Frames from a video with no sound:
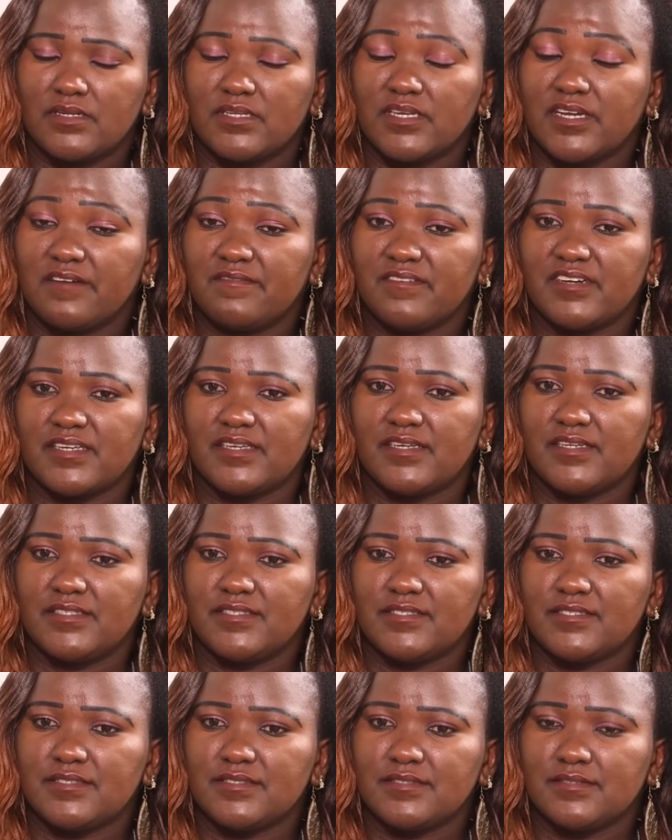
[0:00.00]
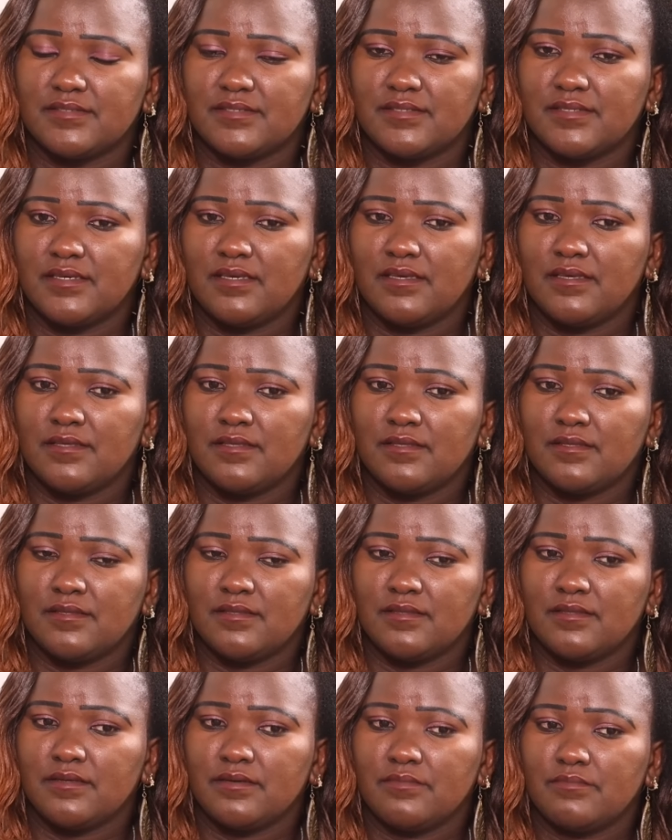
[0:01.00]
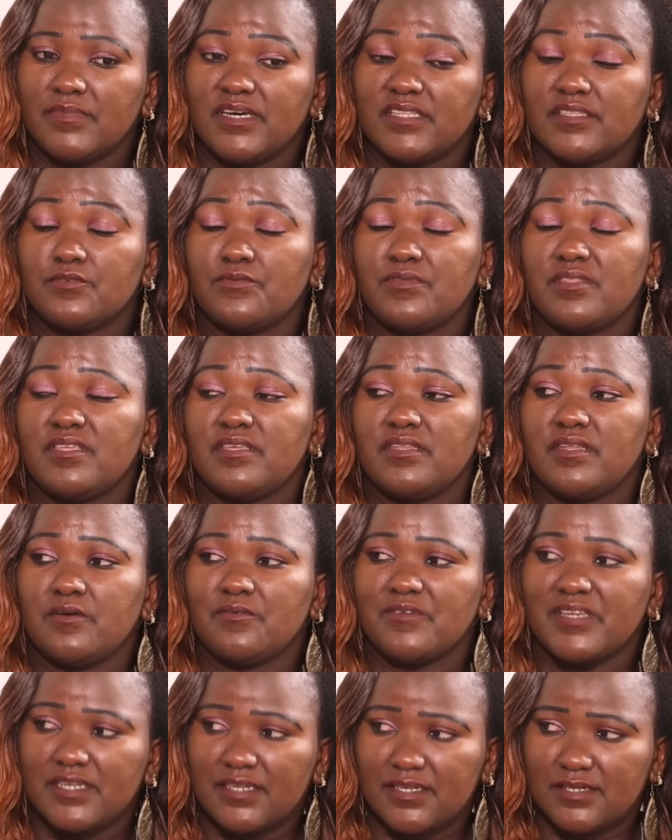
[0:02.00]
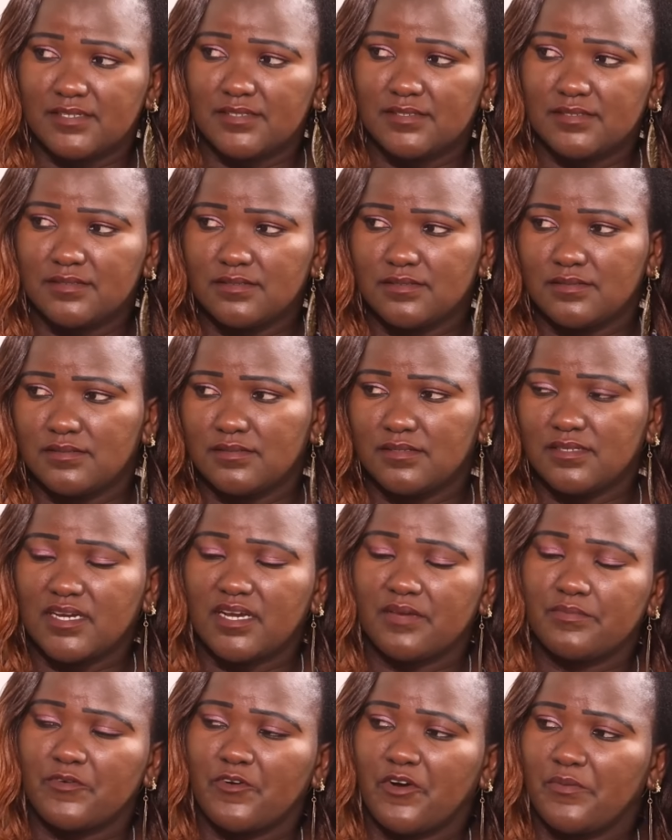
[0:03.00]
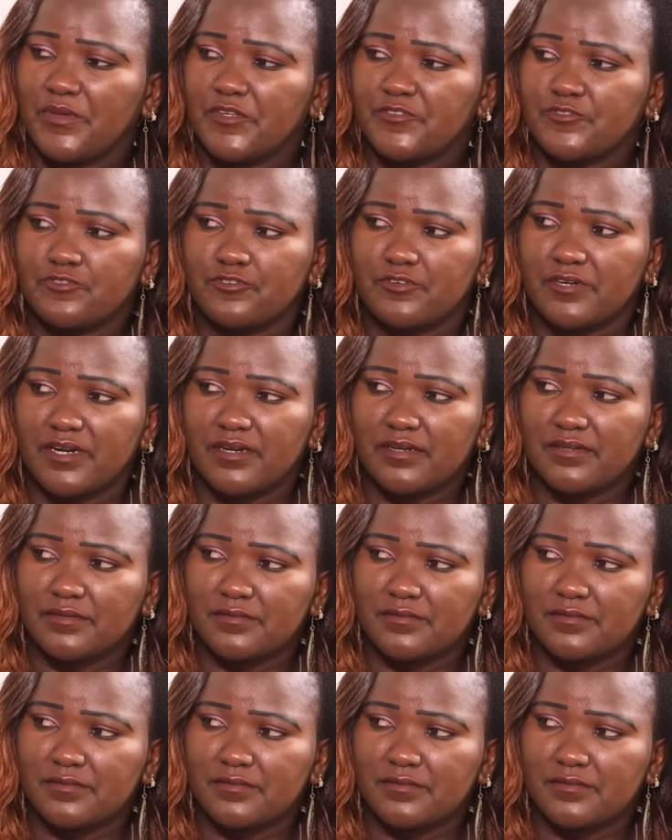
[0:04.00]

Nikavacate, but within a week, nikaambiwa amechoka.